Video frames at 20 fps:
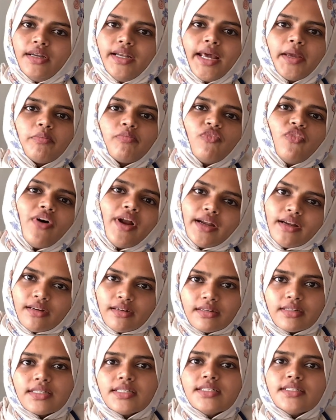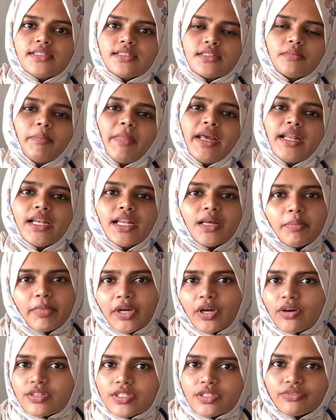Type 1 is mainly
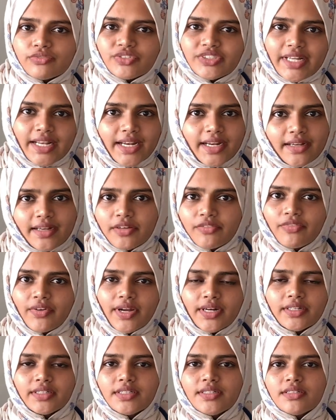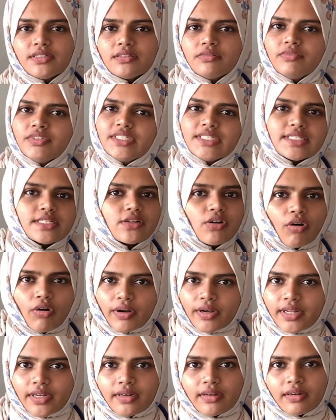because of genetic factors which is
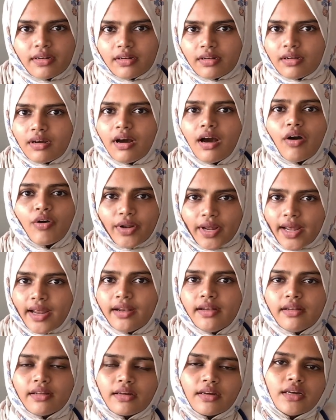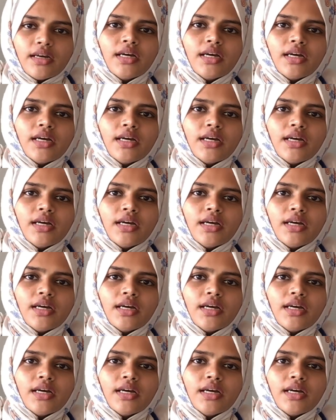not in our hand,